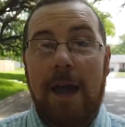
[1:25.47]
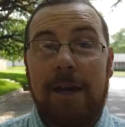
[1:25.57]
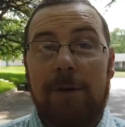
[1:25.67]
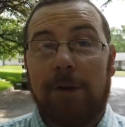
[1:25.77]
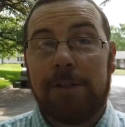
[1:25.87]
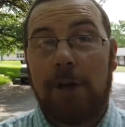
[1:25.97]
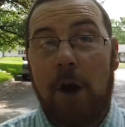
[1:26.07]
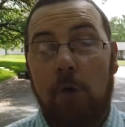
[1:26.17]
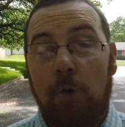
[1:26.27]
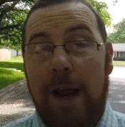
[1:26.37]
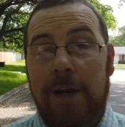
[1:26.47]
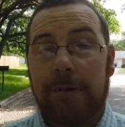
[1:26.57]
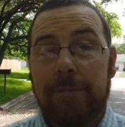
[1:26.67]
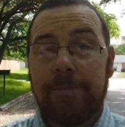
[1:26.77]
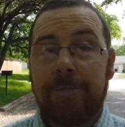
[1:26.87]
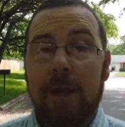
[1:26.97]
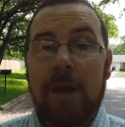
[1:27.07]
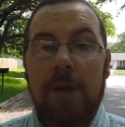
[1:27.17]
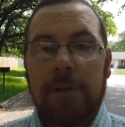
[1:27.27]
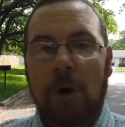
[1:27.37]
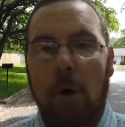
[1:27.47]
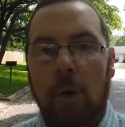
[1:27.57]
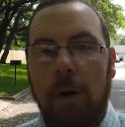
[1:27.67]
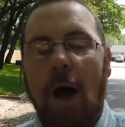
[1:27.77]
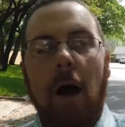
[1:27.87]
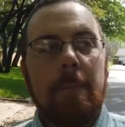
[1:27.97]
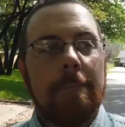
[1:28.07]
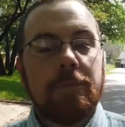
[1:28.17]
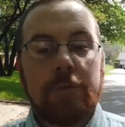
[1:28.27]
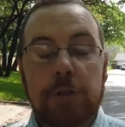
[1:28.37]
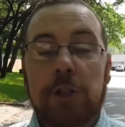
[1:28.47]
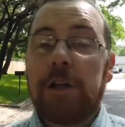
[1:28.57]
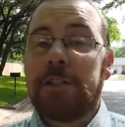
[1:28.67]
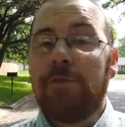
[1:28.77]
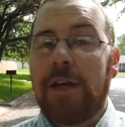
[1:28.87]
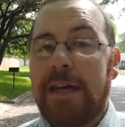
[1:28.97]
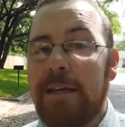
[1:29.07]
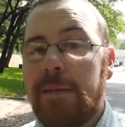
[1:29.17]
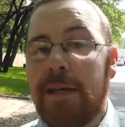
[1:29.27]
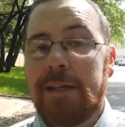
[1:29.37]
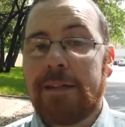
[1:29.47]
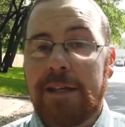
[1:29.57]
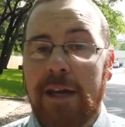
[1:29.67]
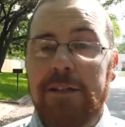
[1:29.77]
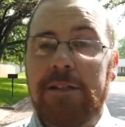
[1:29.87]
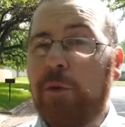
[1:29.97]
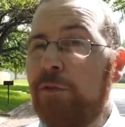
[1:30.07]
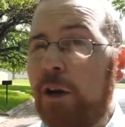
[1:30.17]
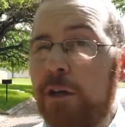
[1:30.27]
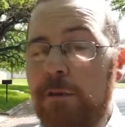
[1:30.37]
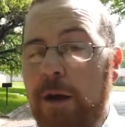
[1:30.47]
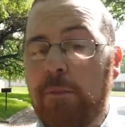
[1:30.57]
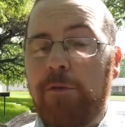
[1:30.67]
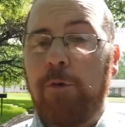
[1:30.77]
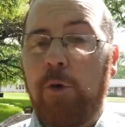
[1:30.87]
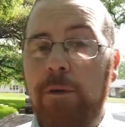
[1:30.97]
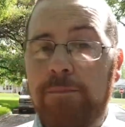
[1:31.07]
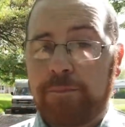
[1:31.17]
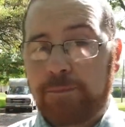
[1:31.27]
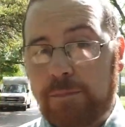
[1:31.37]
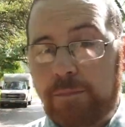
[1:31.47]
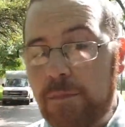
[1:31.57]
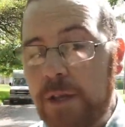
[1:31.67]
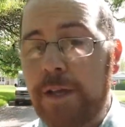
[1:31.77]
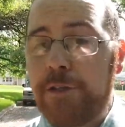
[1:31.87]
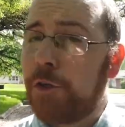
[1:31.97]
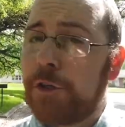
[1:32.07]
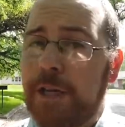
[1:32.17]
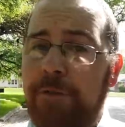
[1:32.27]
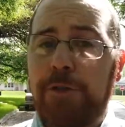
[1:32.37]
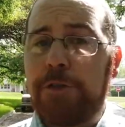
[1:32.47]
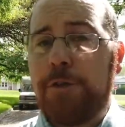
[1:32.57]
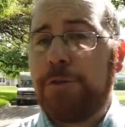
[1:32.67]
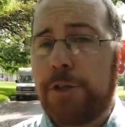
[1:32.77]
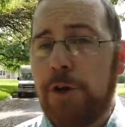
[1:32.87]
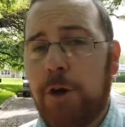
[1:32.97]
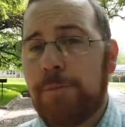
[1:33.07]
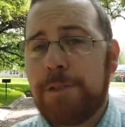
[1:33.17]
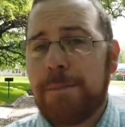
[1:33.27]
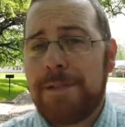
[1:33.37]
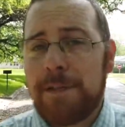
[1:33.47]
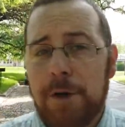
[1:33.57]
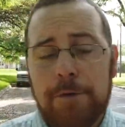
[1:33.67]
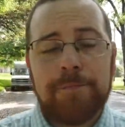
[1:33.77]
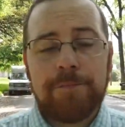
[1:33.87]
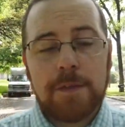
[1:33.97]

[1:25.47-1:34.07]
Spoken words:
Anyways, random. So there's lots of in-meeting settings that we've talked about before. And you'll have to excuse the car. It's a busy road.